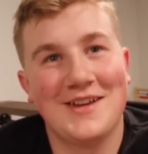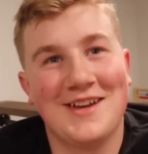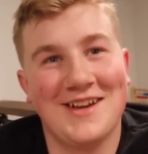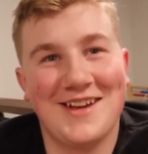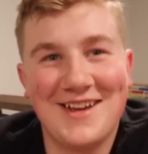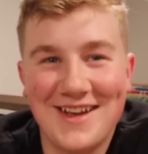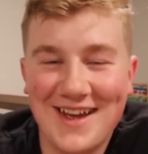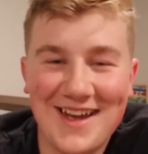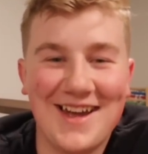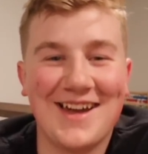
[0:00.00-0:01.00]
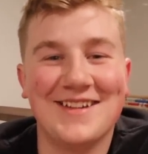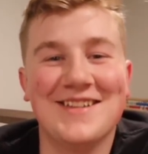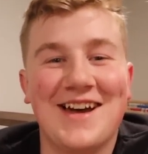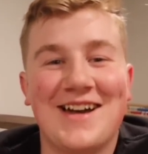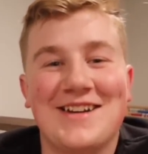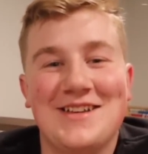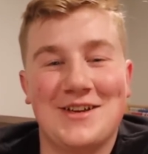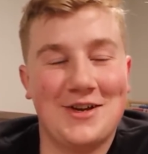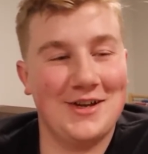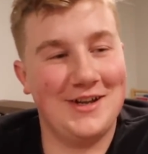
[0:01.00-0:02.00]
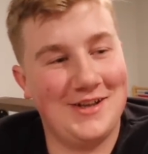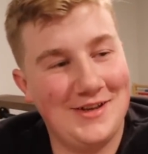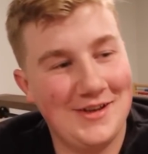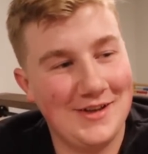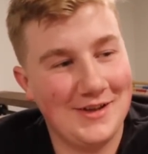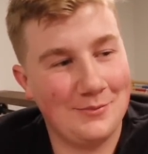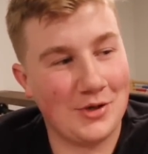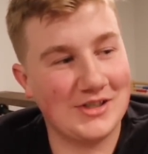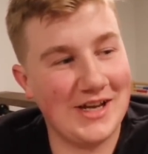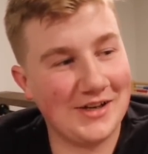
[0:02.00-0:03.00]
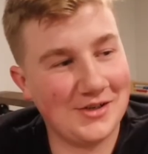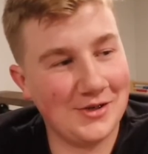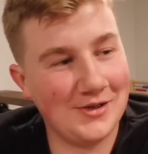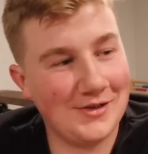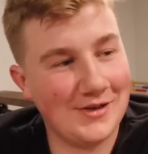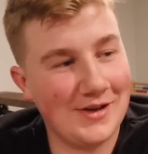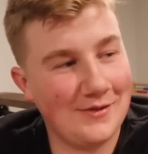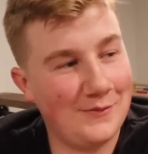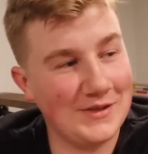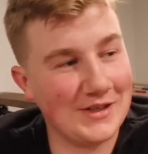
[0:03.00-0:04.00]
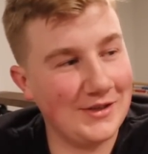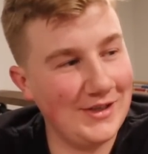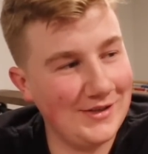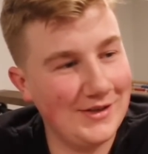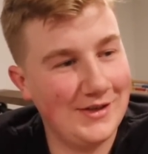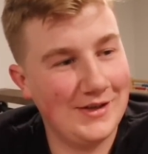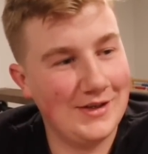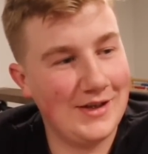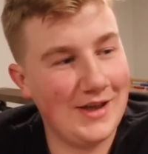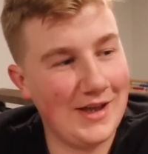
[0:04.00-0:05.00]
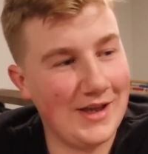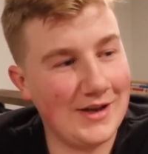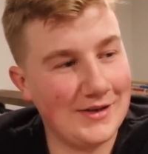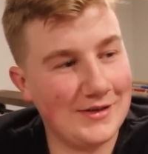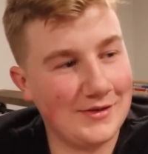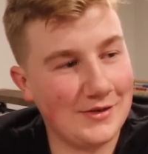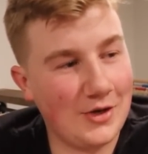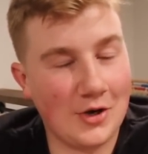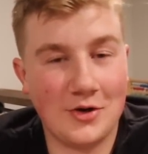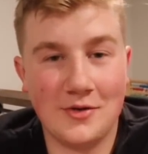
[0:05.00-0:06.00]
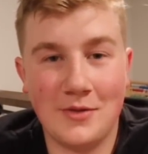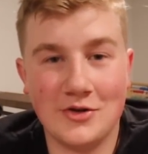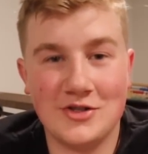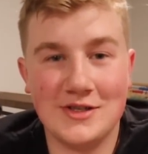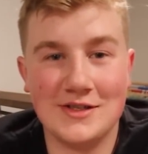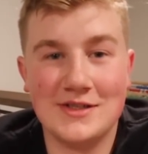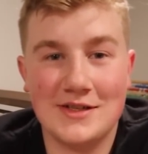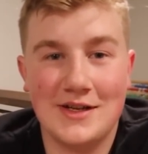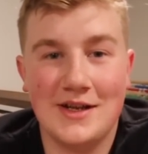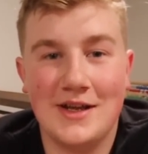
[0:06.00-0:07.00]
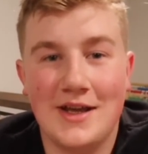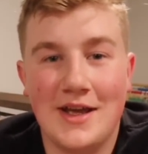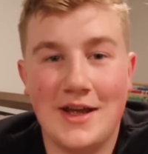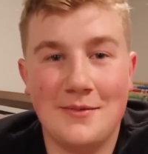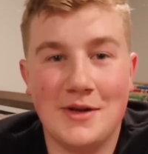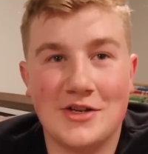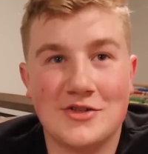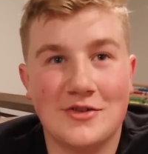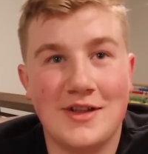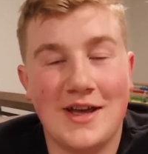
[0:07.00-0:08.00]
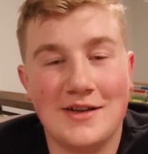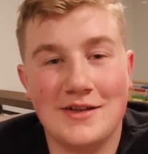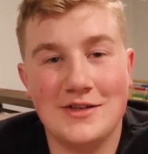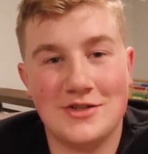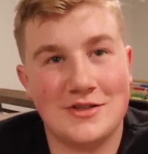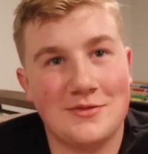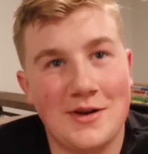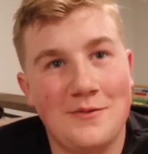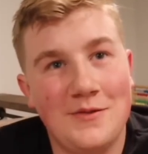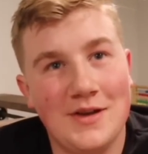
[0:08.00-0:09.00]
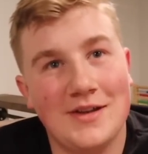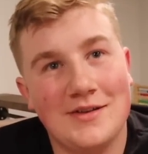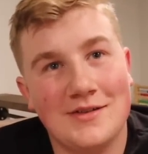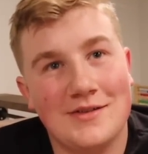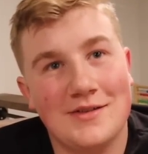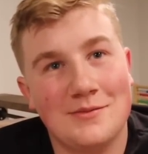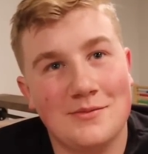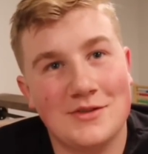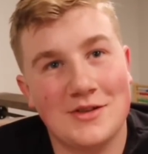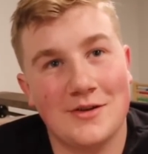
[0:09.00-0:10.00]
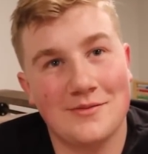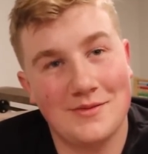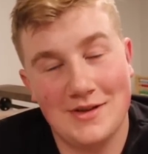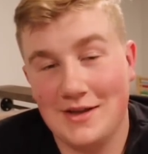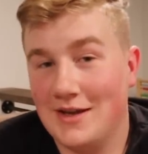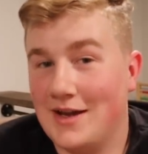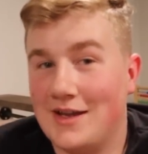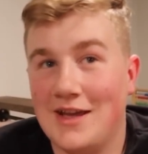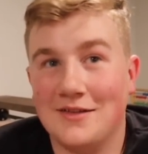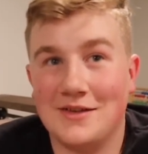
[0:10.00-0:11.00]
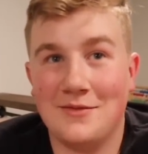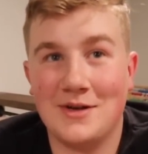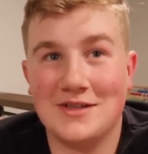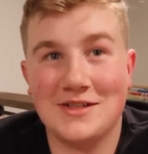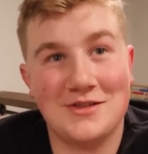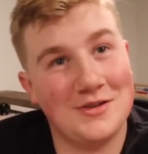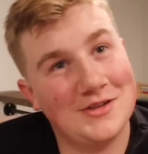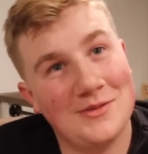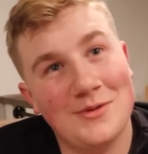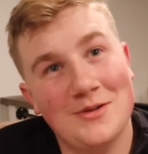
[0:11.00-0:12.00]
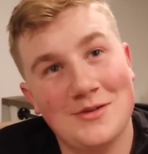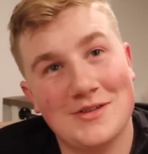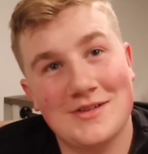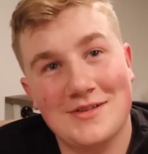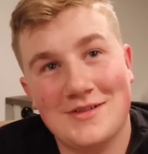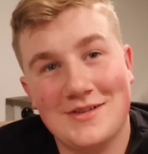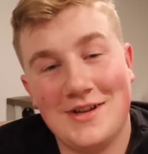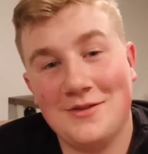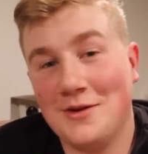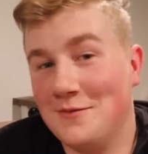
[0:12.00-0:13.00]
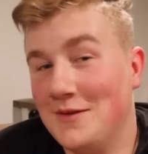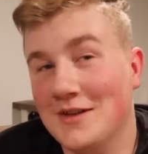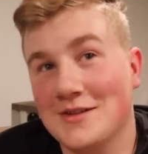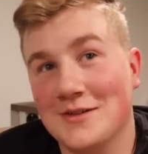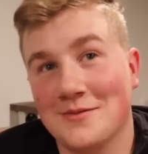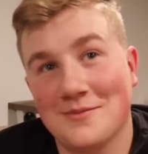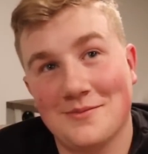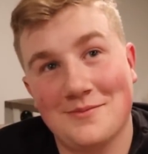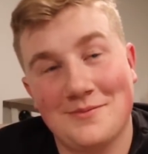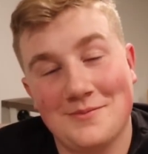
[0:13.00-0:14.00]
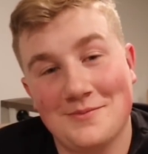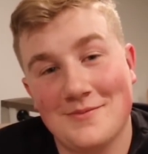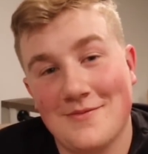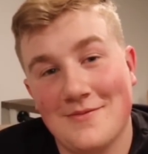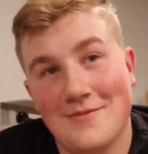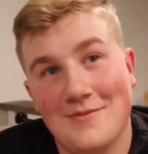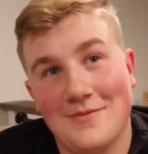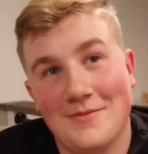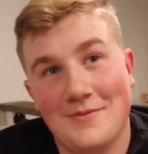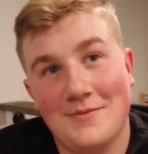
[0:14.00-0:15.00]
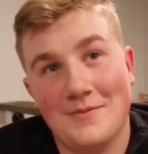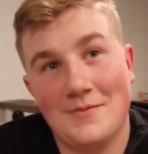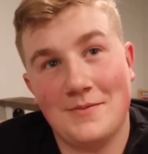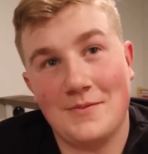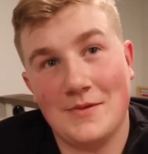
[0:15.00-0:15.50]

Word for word: and that he could protect her physically and guard her emotions and make sure that he's just the right fit. So you, I can't give my sister to someone who's not very fit. So do you feel you're all those things?